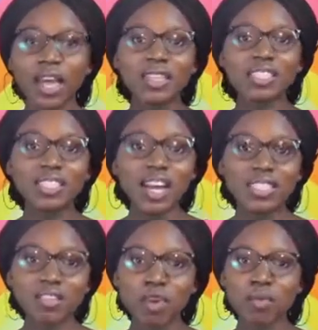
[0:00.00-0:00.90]
The
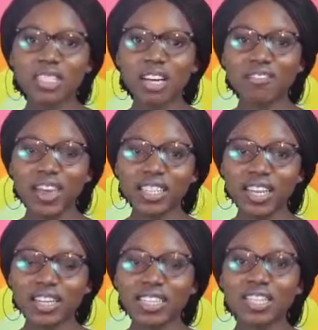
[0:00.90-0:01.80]
chance the baby is
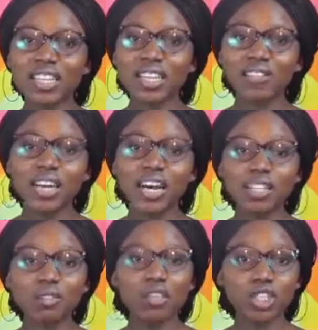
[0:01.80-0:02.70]
affected is
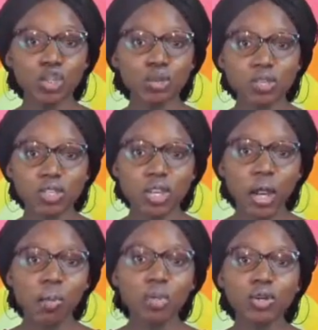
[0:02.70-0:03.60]
significantly reduced,
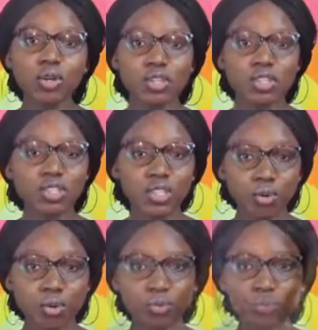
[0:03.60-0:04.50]
but not
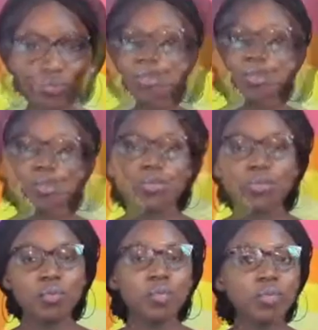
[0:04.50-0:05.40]
zero.
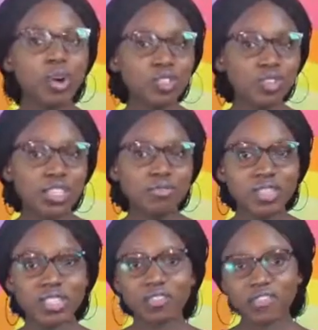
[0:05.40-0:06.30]
2. Moderate
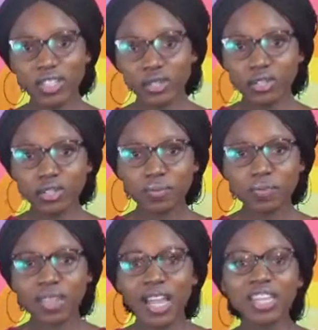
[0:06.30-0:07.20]
risk fetus.
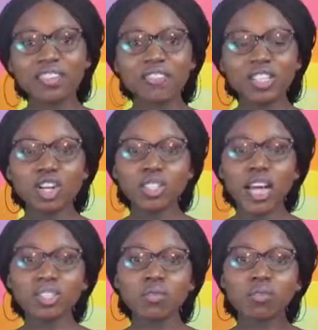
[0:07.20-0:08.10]
The fetus
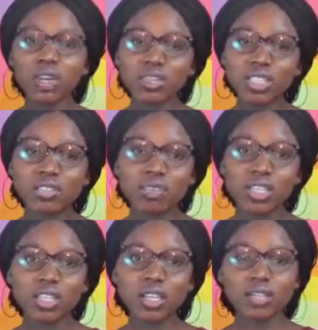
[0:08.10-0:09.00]
has a moderate
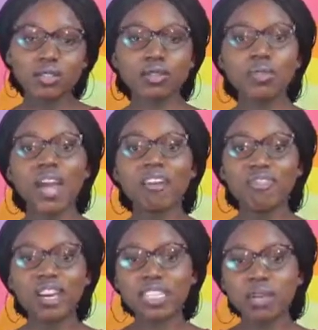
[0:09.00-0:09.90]
risk to be
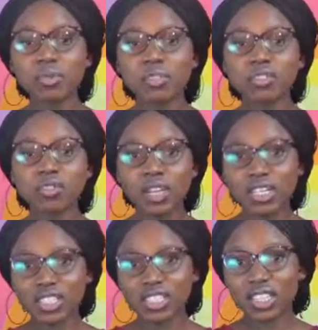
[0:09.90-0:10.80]
affected with the
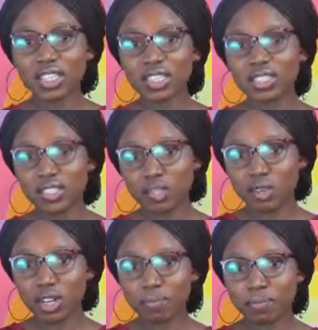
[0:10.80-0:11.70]
screened genetic
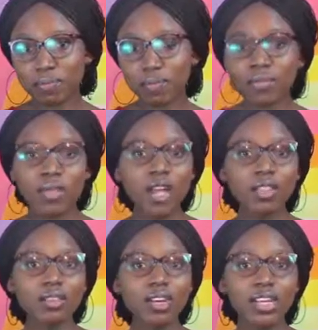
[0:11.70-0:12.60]
disorder.
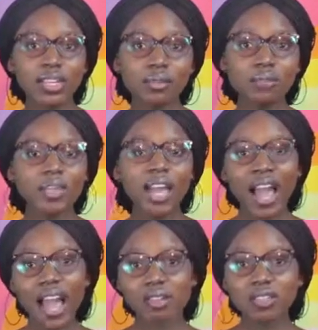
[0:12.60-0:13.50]
3.
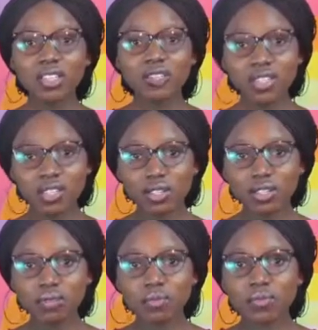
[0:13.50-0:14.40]
High risk
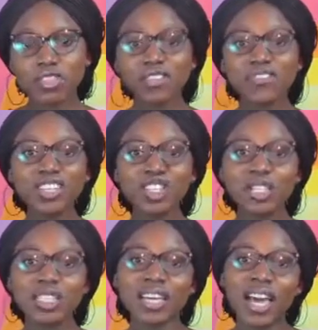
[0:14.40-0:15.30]
fetus. The
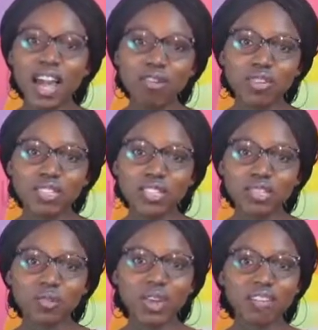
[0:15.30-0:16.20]
fetus is high risk
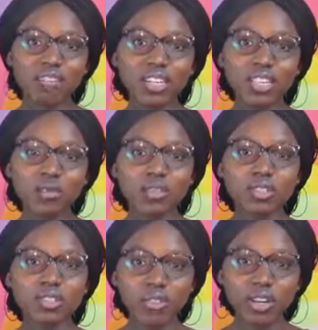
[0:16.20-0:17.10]
to be affected with the
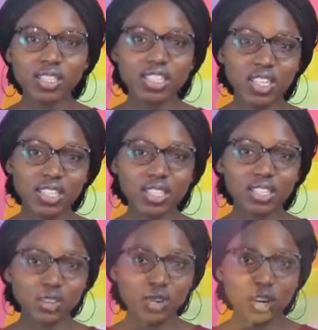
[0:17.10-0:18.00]
screened genetic
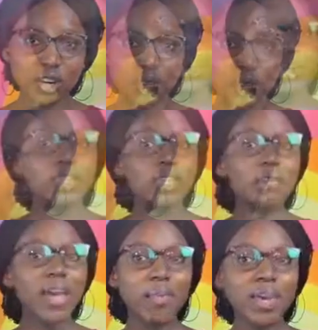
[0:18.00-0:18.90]
disorder. The
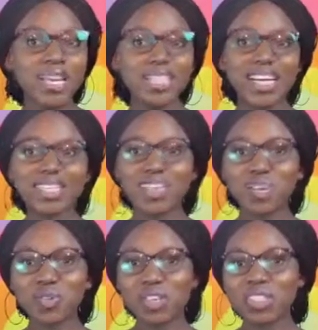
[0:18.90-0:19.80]
baby is at
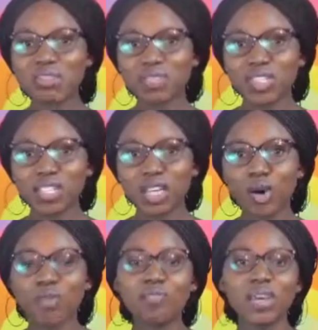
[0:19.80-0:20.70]
increased risk
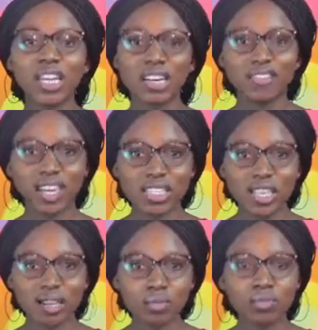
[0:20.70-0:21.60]
of being
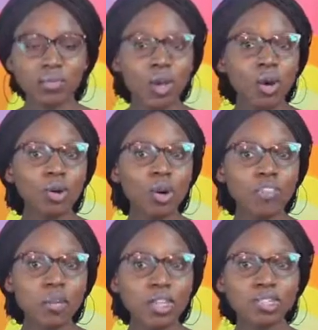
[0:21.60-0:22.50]
affected.
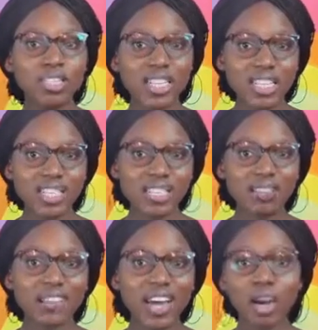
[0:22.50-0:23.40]
Confirmatory testing
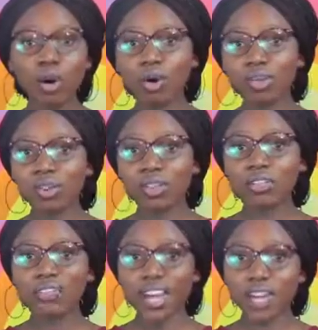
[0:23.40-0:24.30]
via
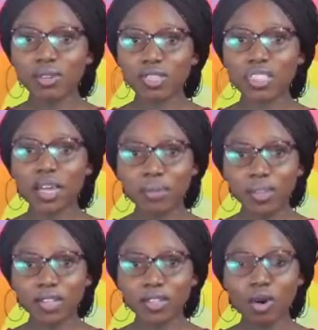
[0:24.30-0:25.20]
chorionic villus
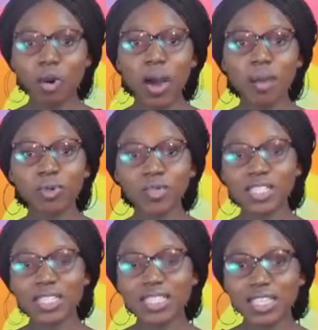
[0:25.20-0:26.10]
sampling or
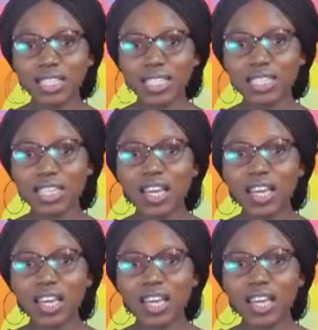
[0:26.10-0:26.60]
amniocentesis